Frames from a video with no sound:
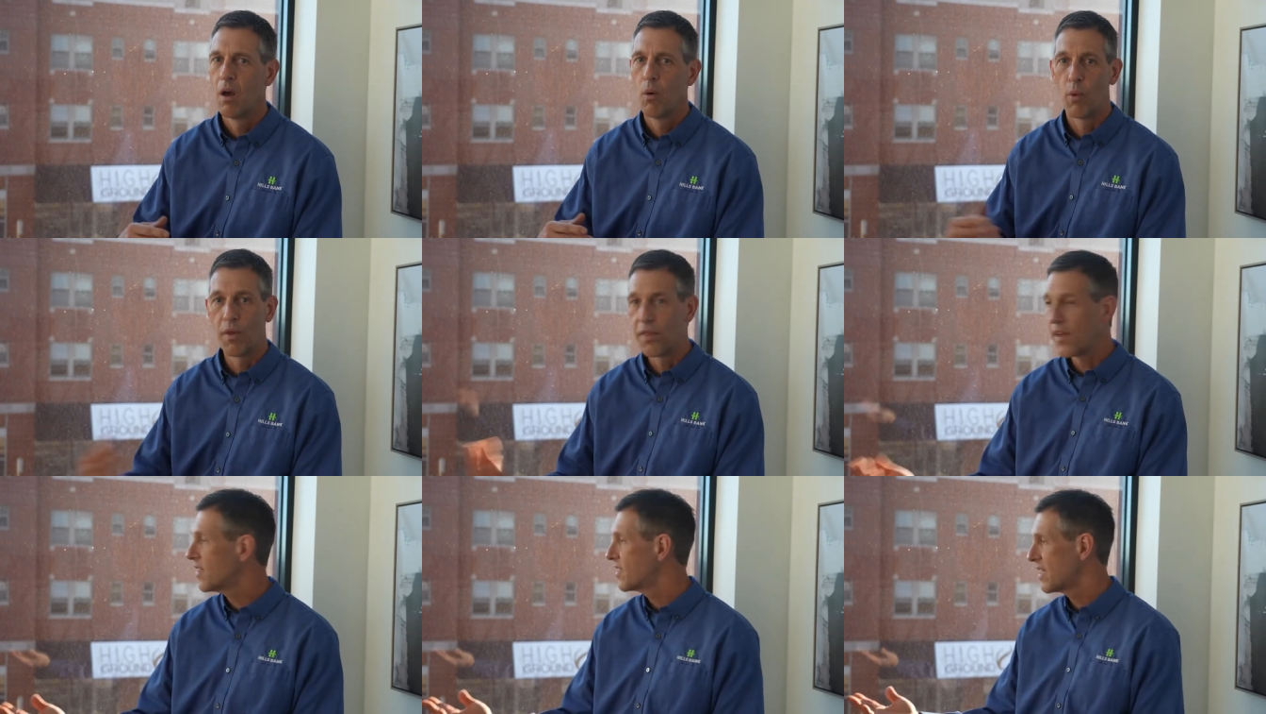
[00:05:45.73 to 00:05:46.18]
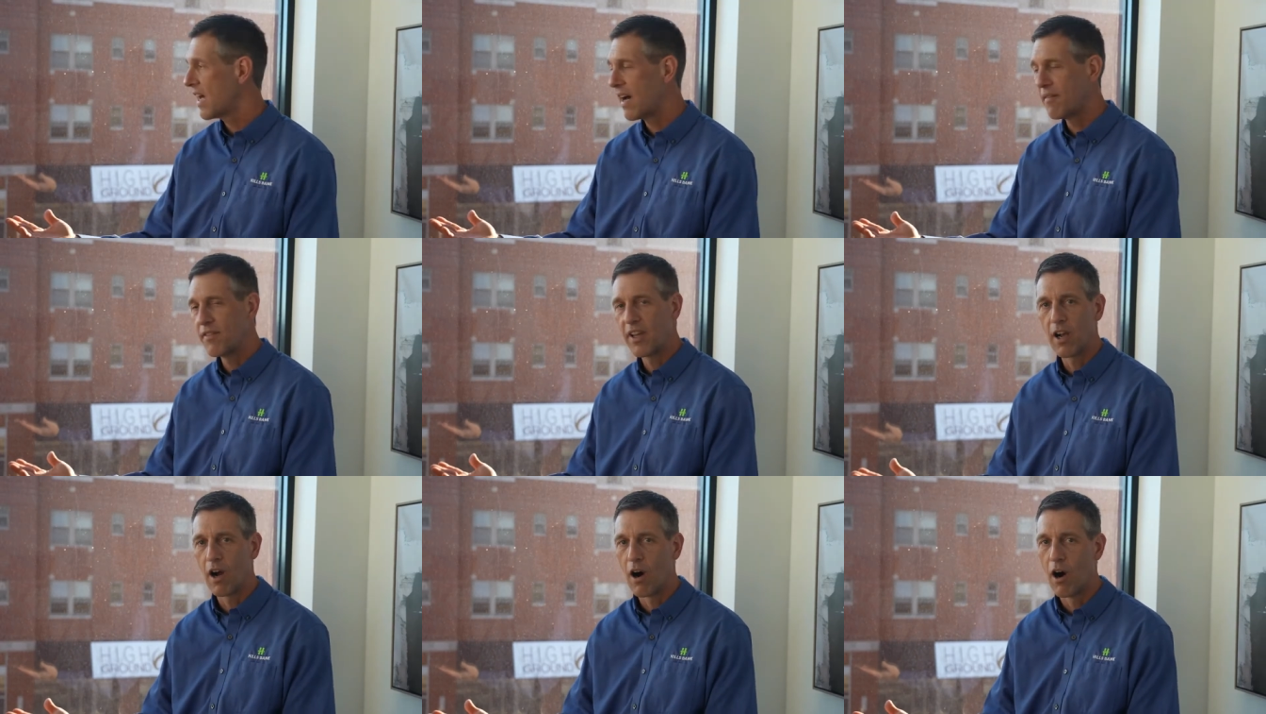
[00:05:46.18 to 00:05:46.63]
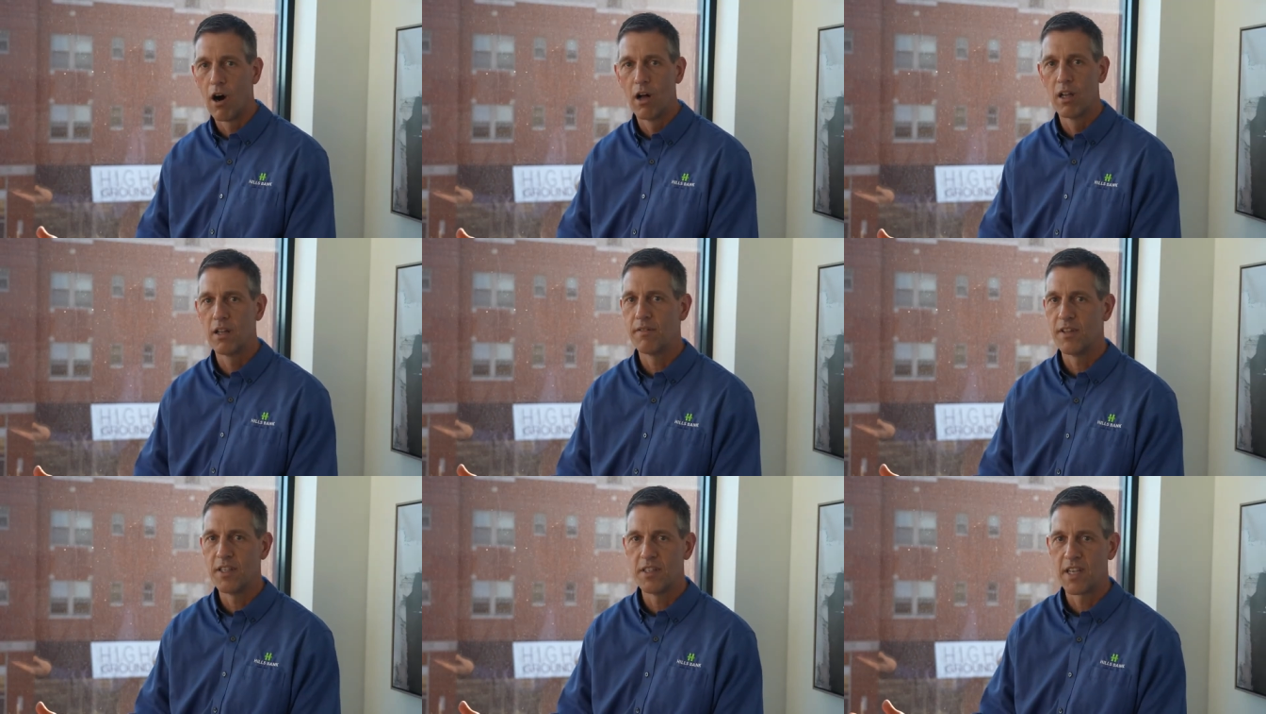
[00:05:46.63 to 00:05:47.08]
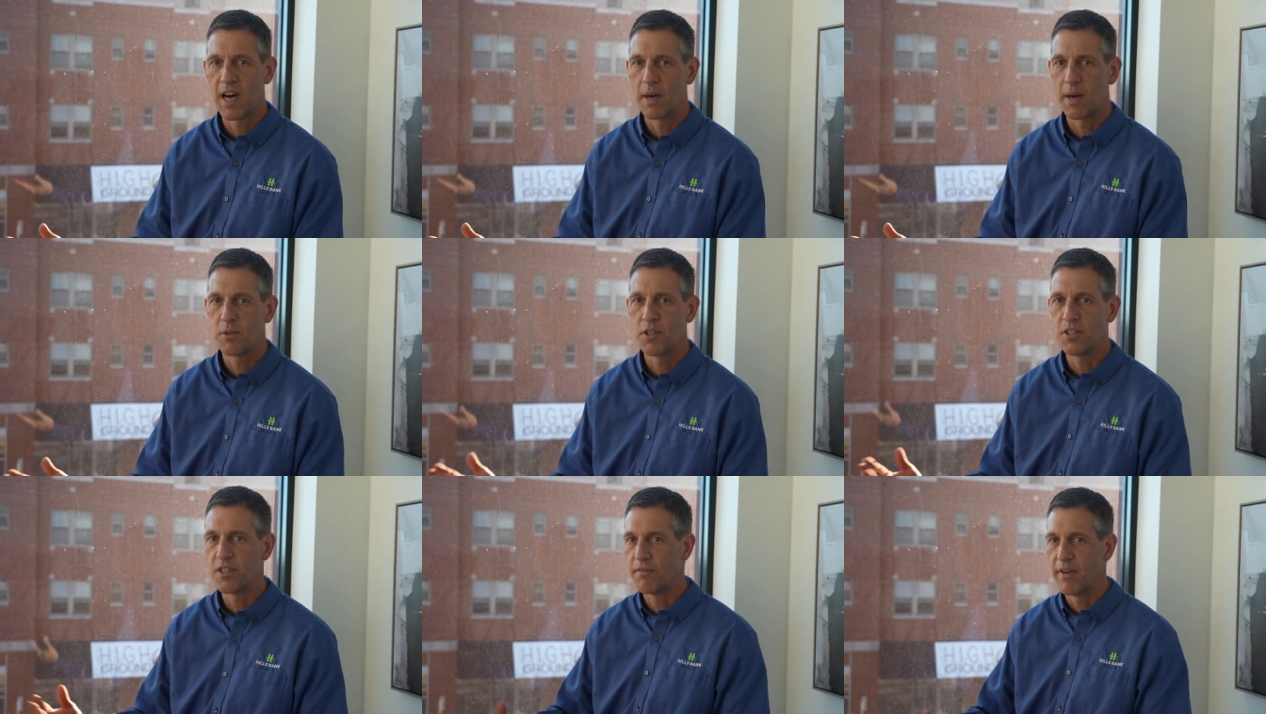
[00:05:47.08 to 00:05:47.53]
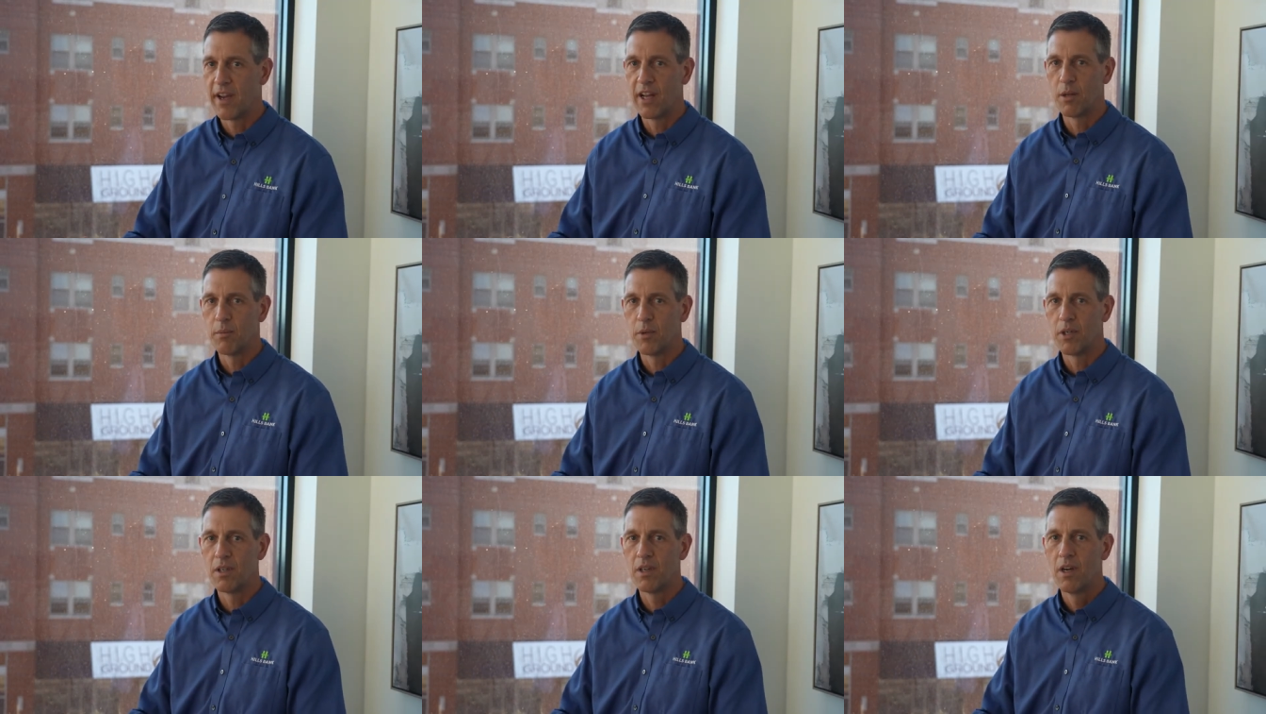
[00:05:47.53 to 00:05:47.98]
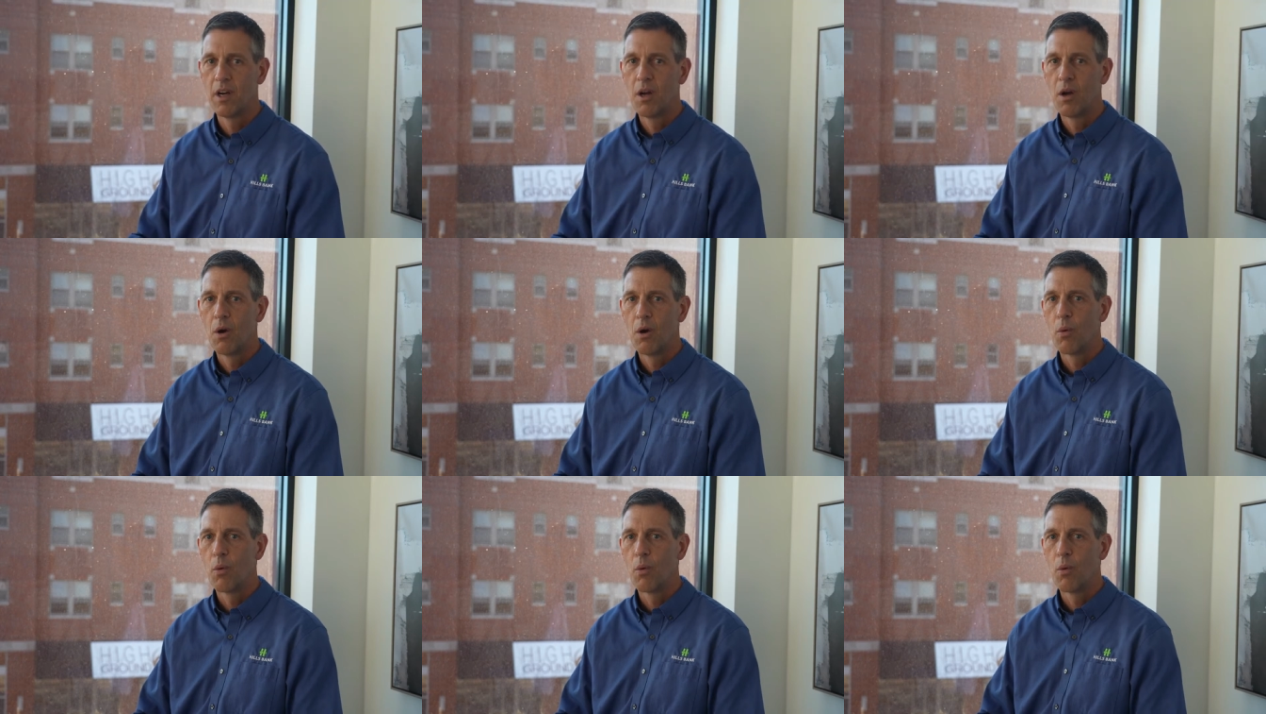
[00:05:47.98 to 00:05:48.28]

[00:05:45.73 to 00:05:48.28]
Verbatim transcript: With us having all of these options available,